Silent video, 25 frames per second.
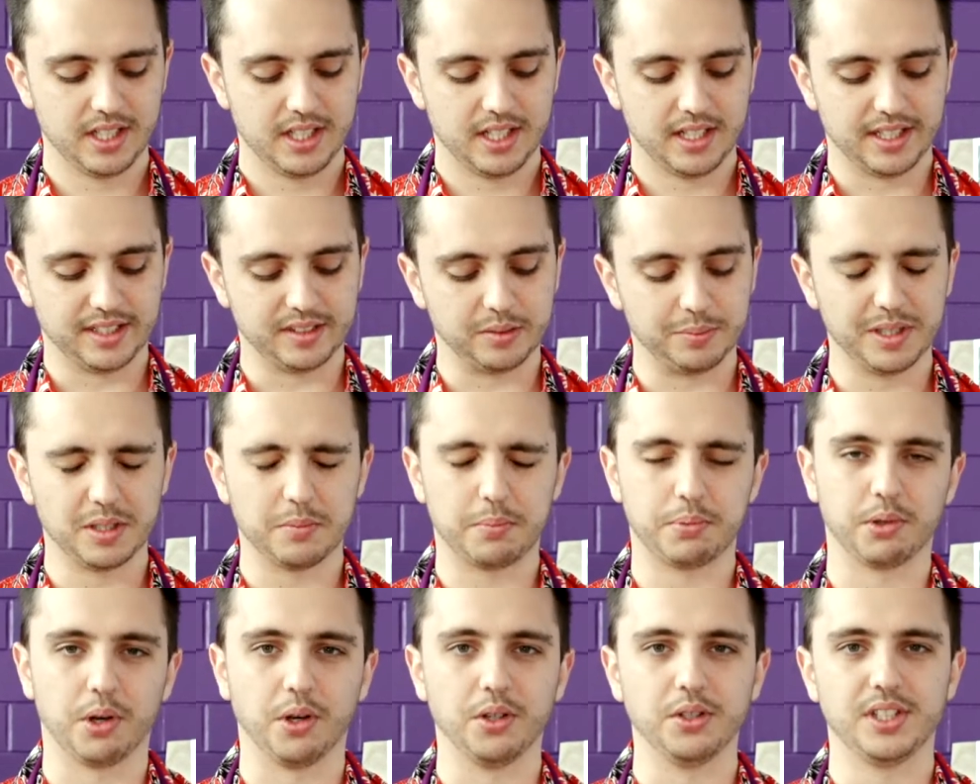there's a bit of
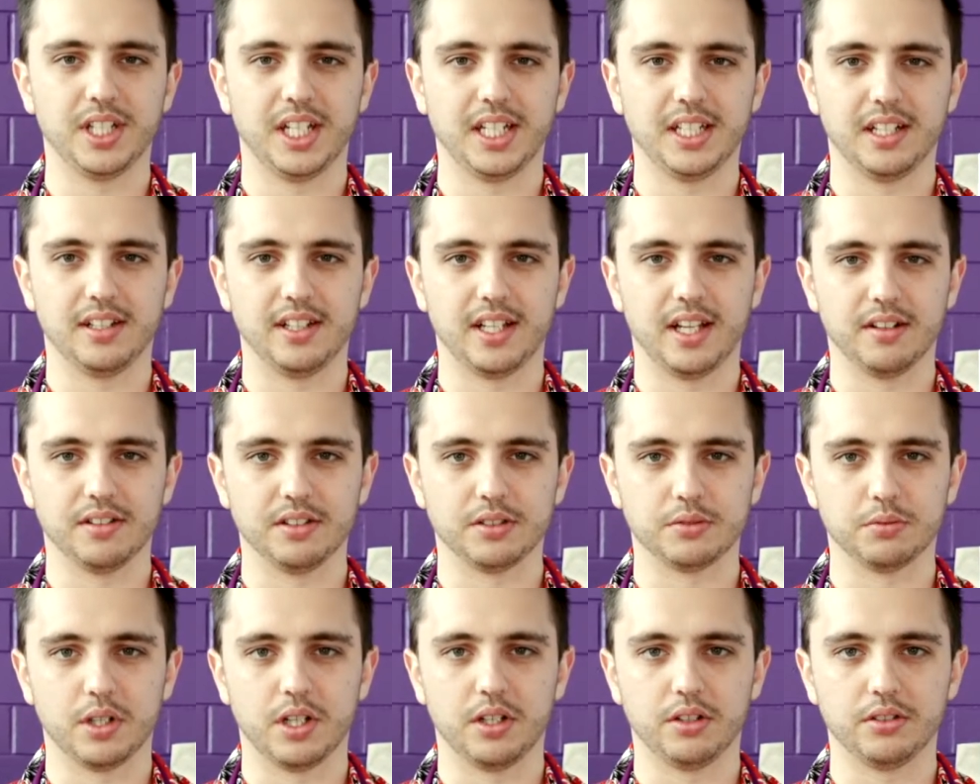protein in there as
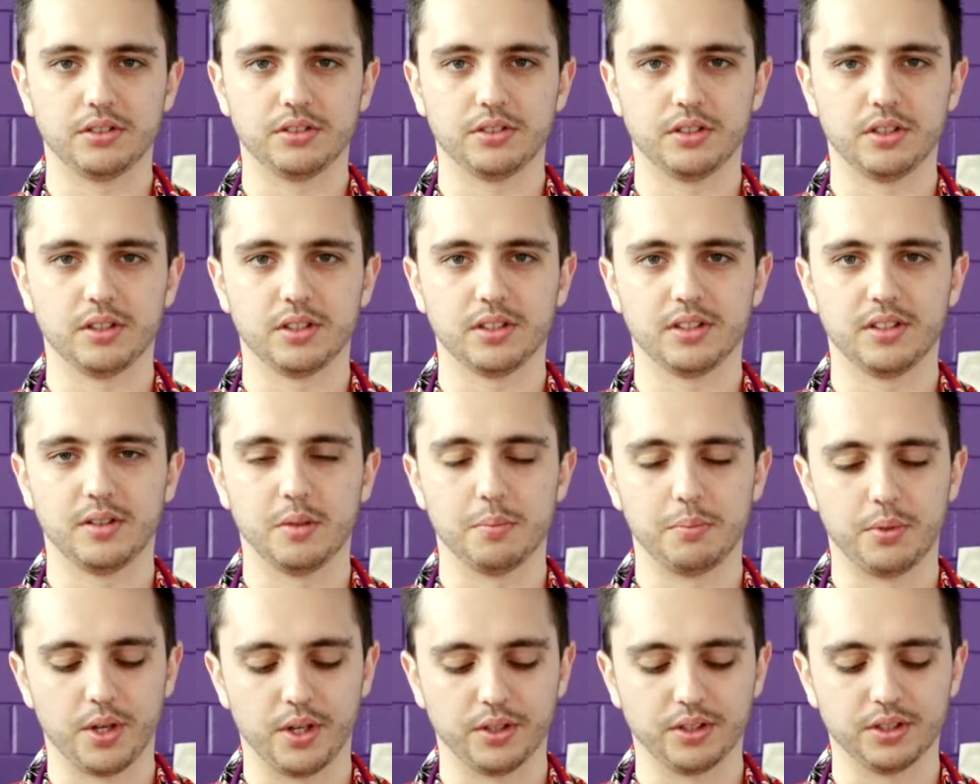well, so the
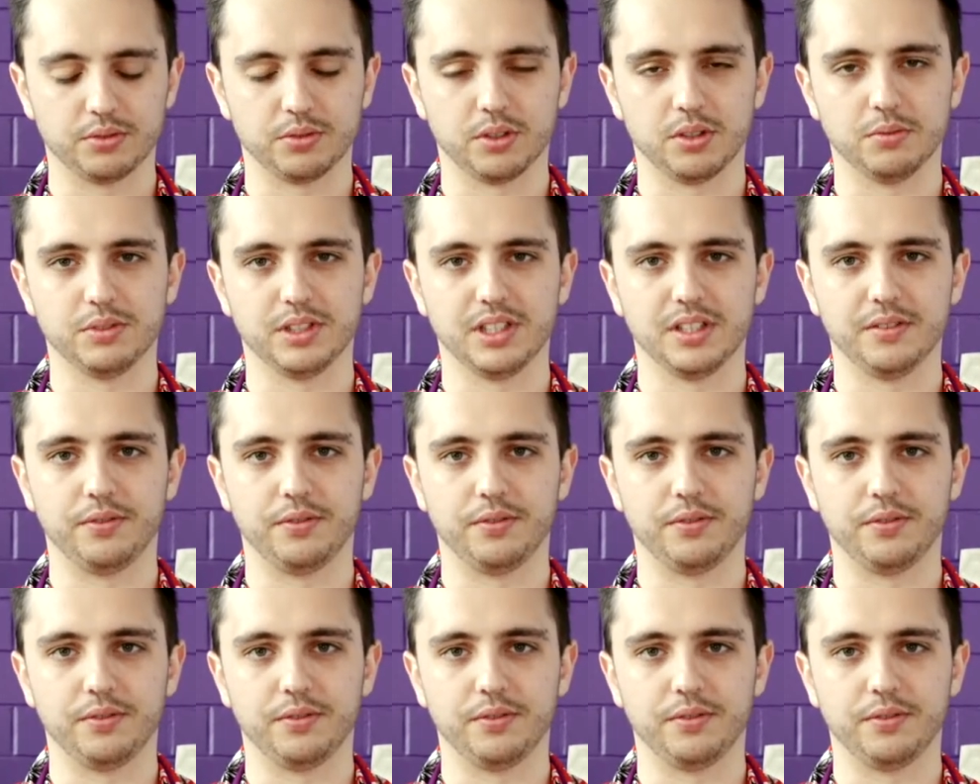burgers won't really